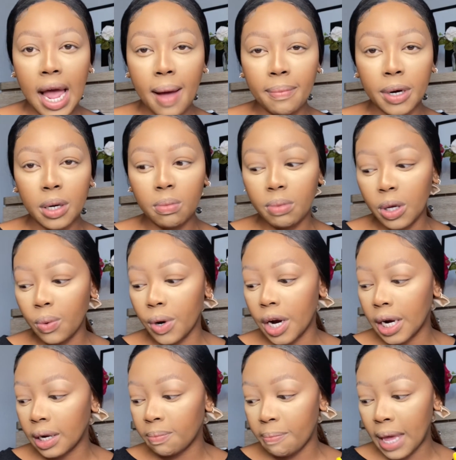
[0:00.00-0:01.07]
I'm going to be
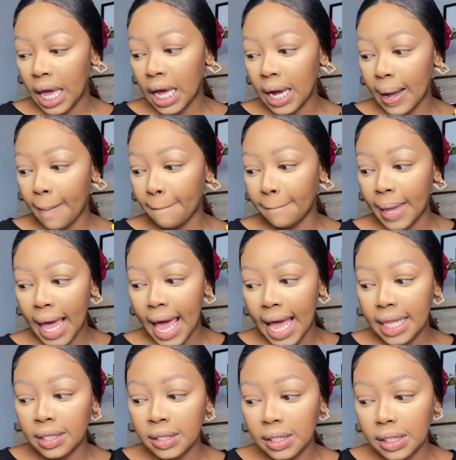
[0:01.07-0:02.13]
wearing pink
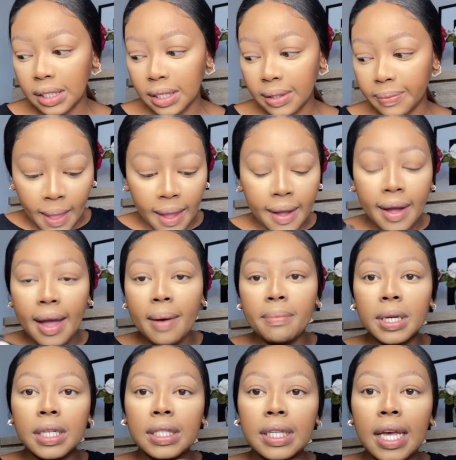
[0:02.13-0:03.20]
pants. Okay, I'm
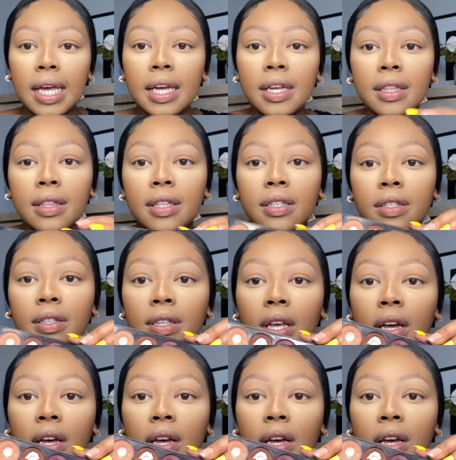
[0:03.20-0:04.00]
going to take this